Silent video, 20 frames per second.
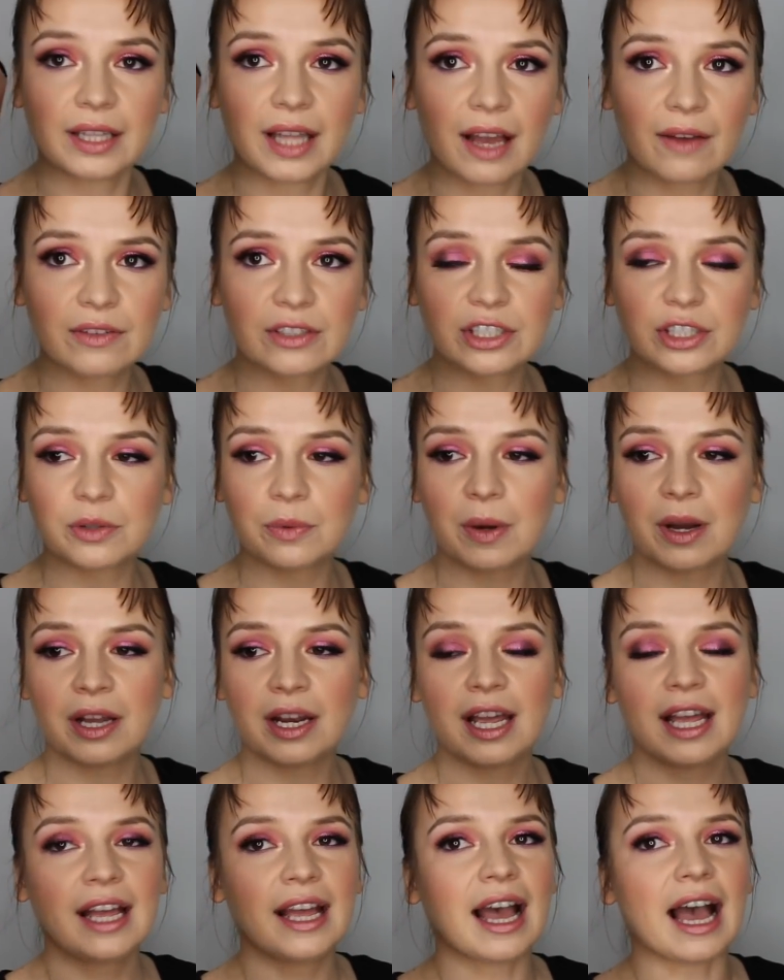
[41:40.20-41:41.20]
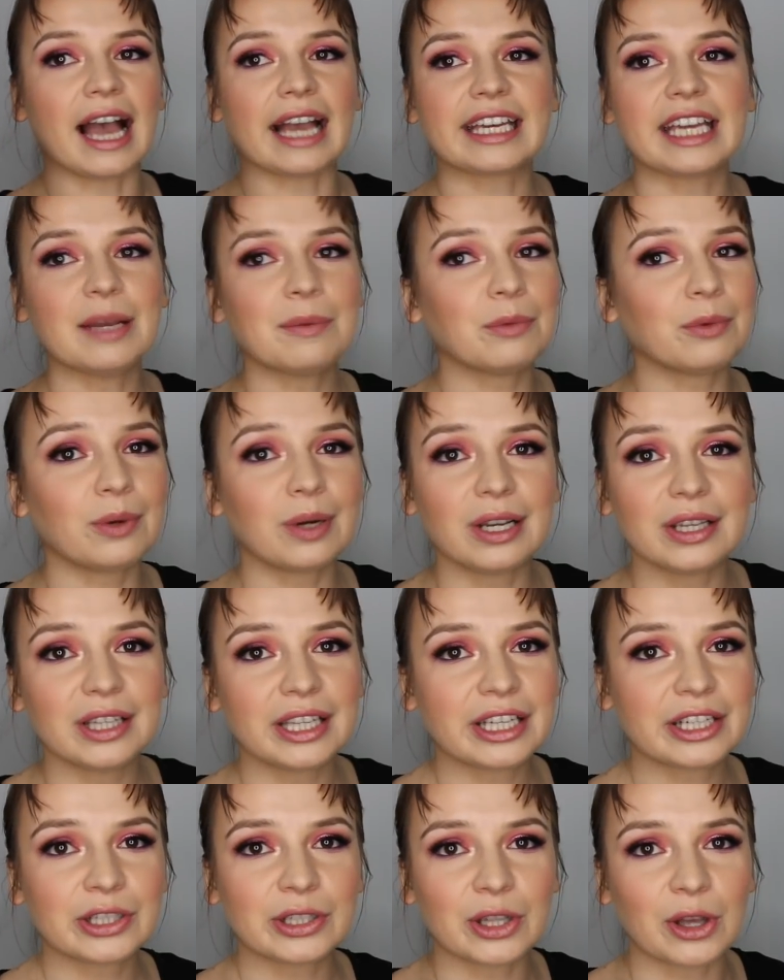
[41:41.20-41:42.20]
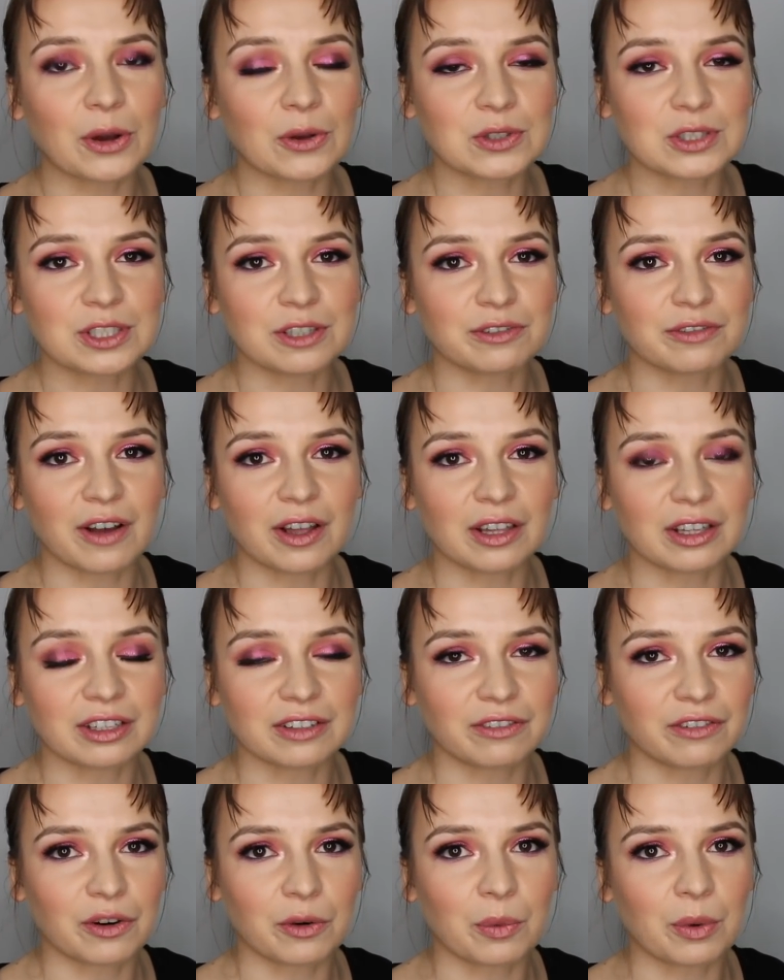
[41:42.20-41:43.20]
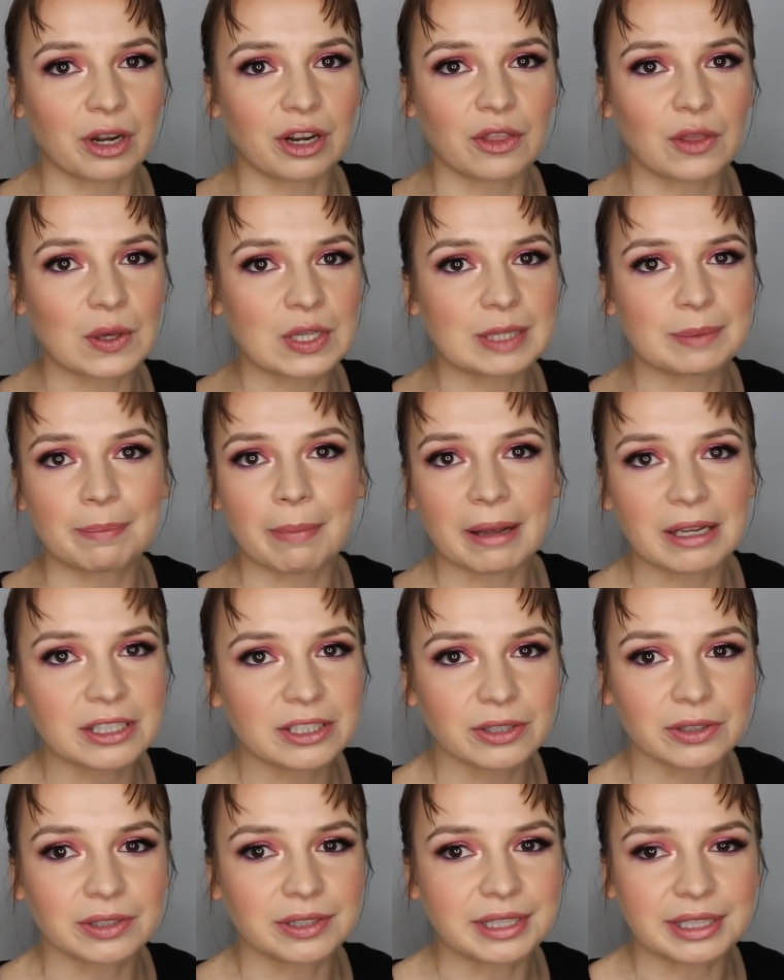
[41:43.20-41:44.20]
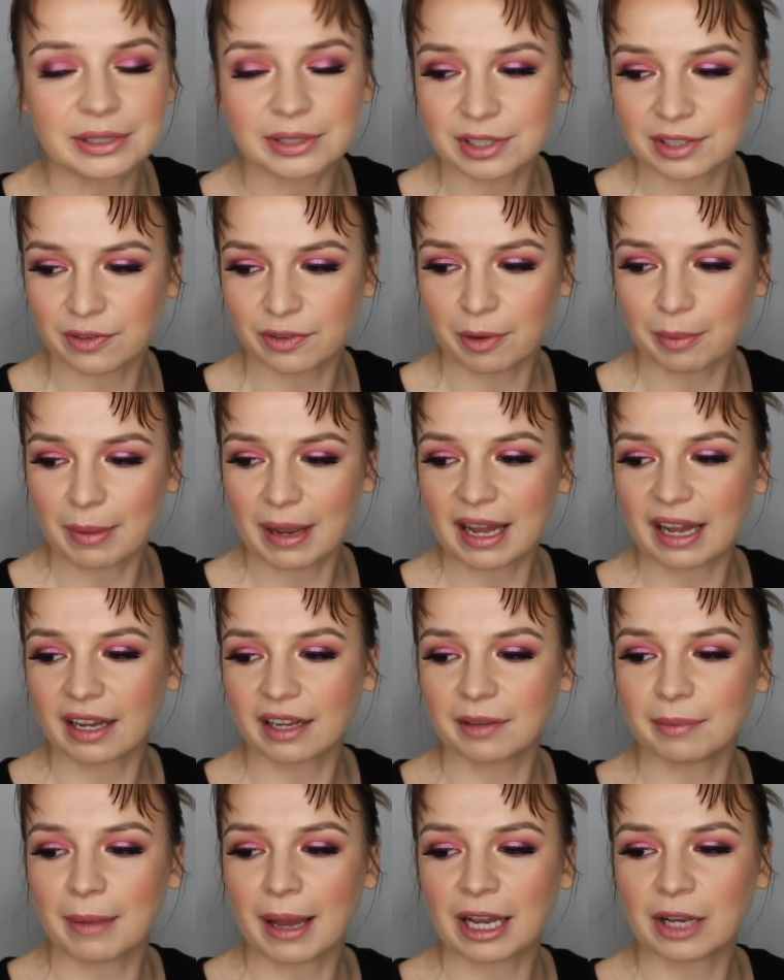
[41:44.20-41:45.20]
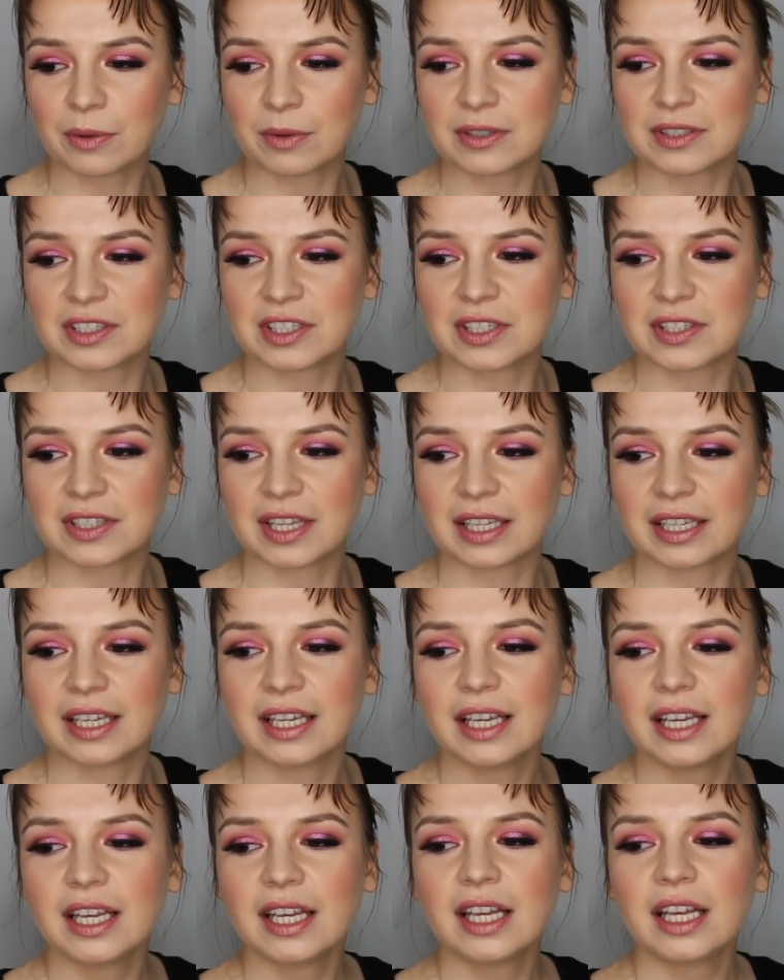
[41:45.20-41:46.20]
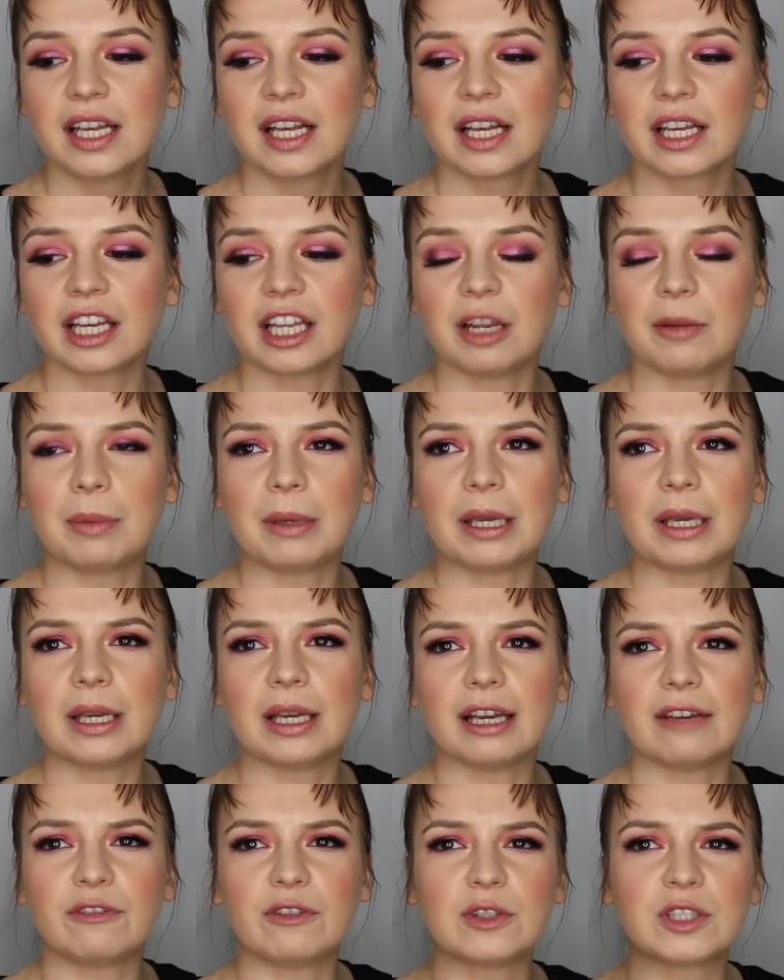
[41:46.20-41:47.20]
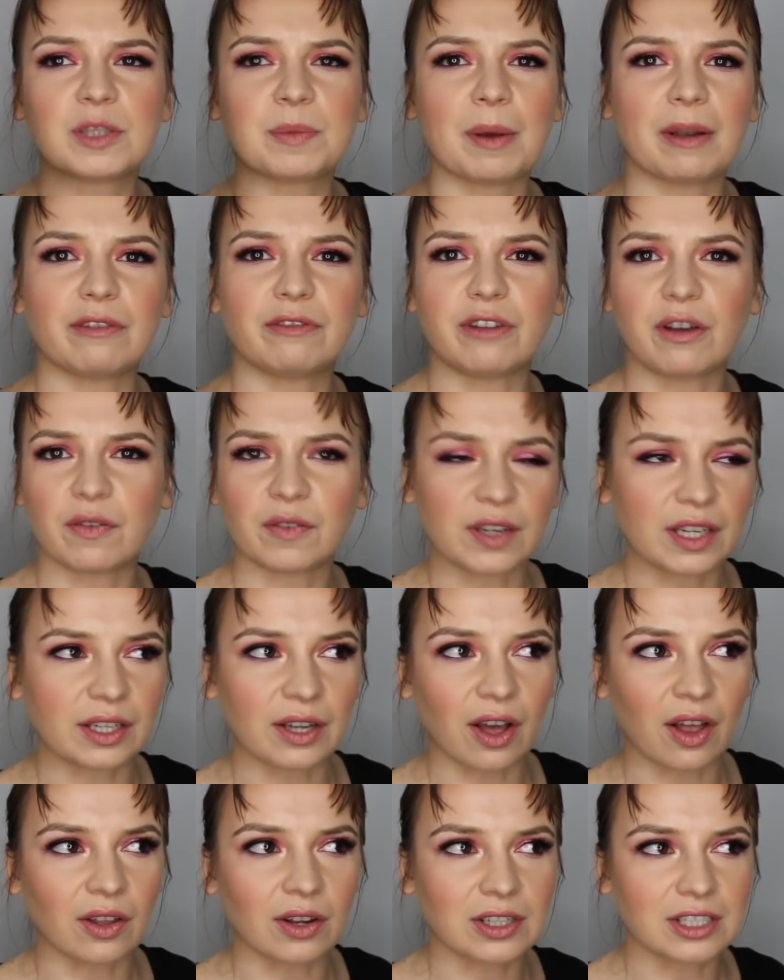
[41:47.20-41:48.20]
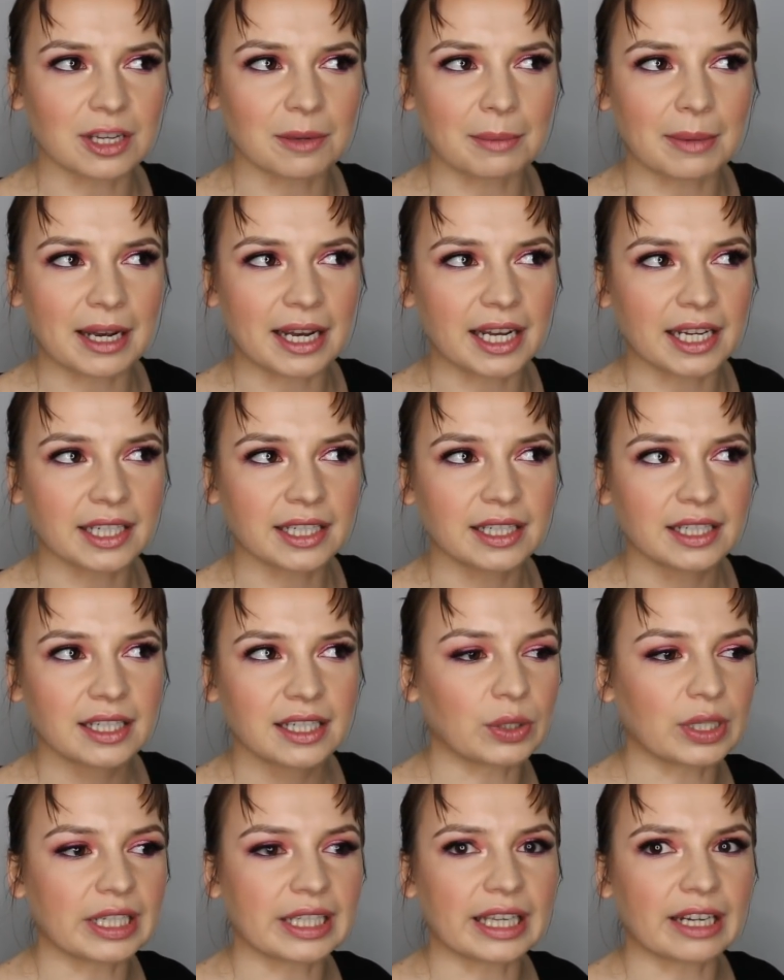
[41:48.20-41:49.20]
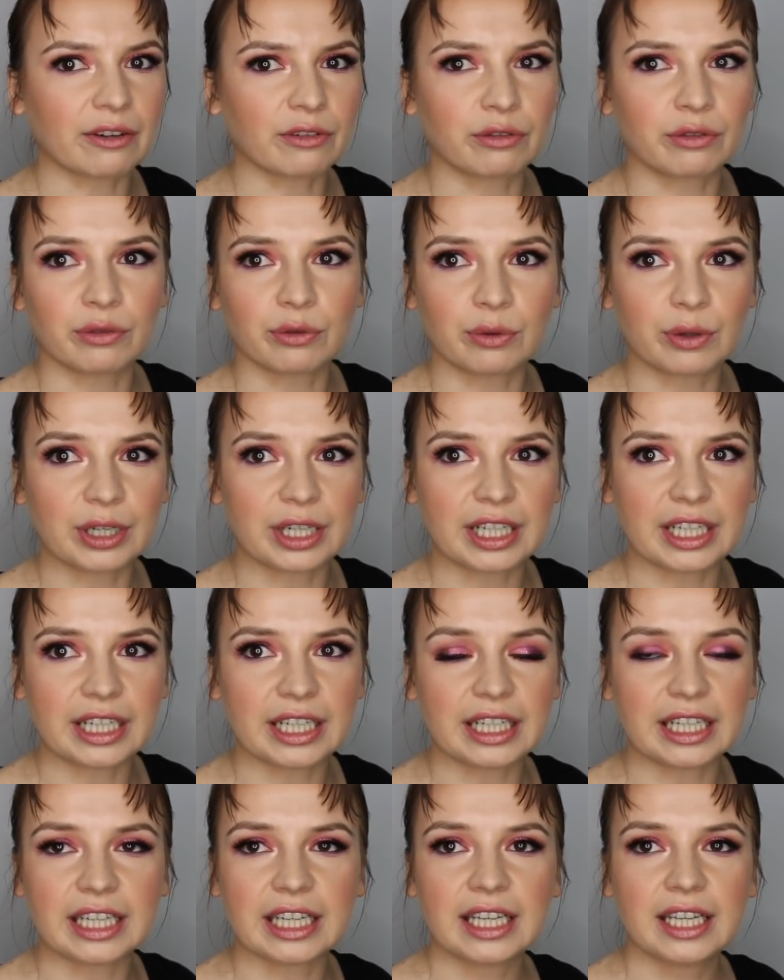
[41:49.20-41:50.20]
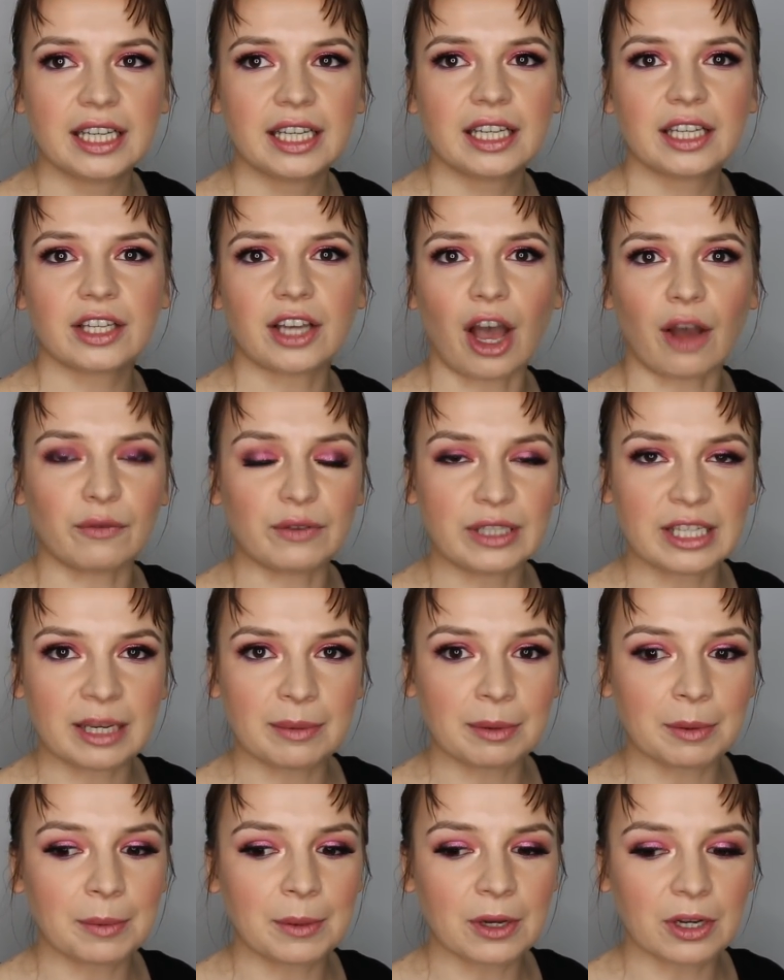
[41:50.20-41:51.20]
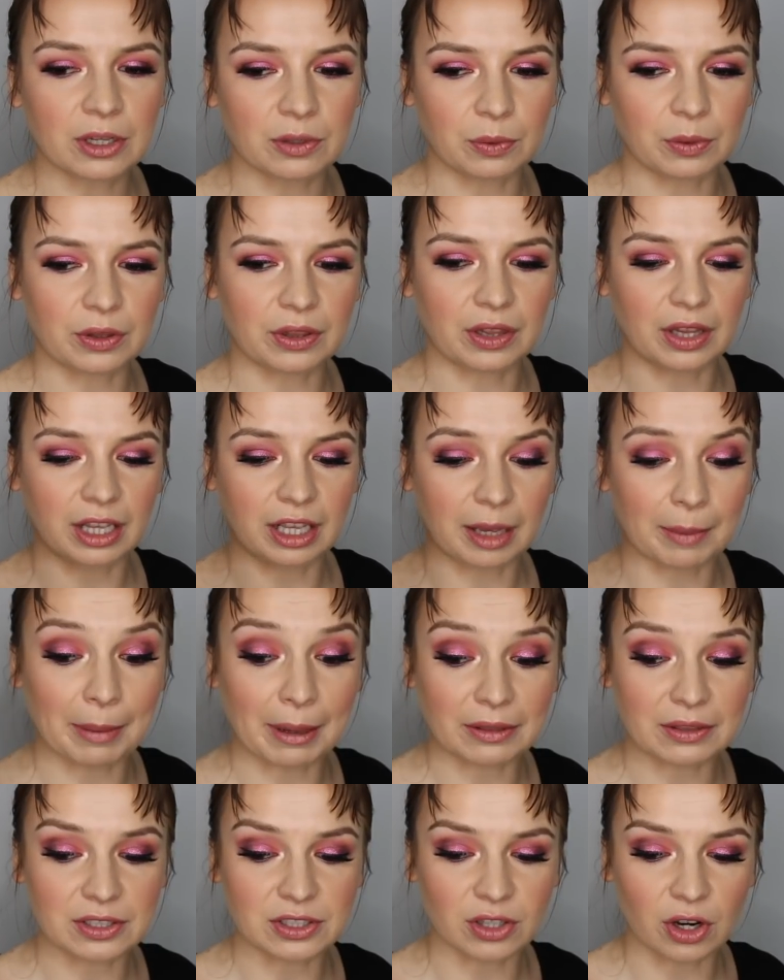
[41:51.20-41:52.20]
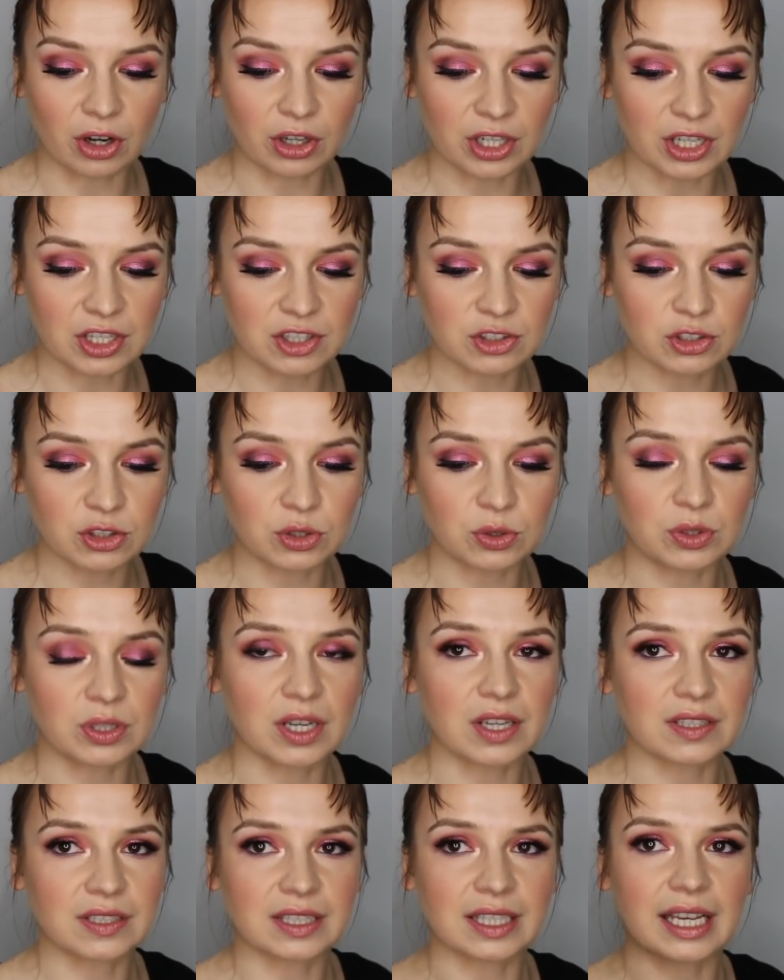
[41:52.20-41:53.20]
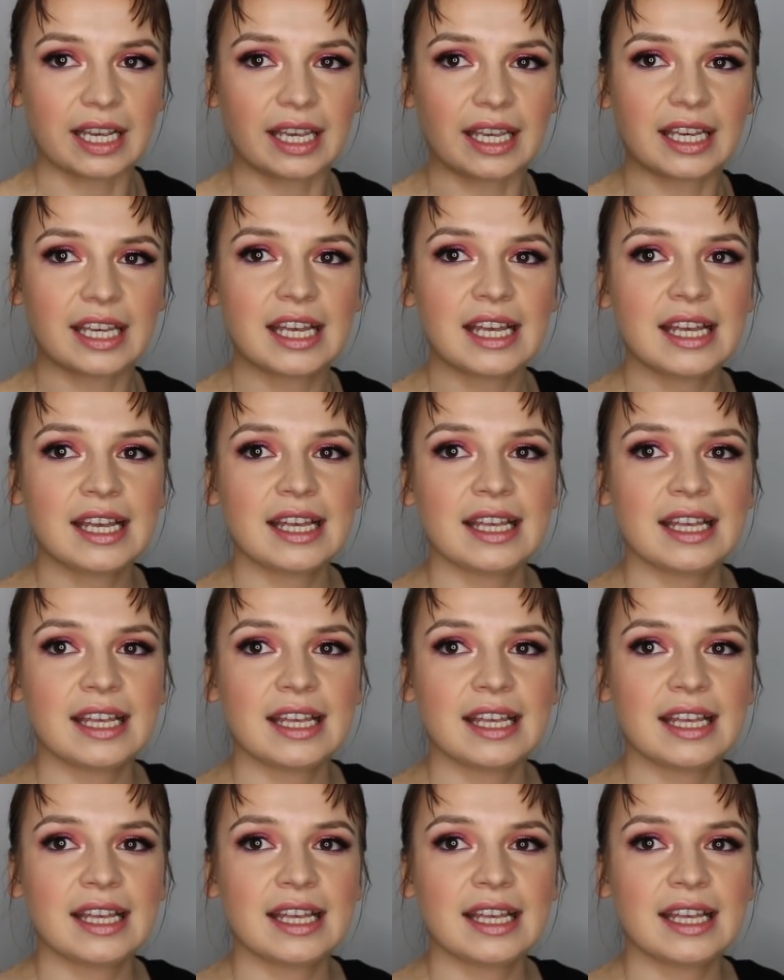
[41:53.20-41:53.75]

the lavender one. I came really close to falling for one of those bundle deals for MAC. MAC was just like gonna be, if you spend $50 at MAC, you can get a free coffee table book with like about this artist who does like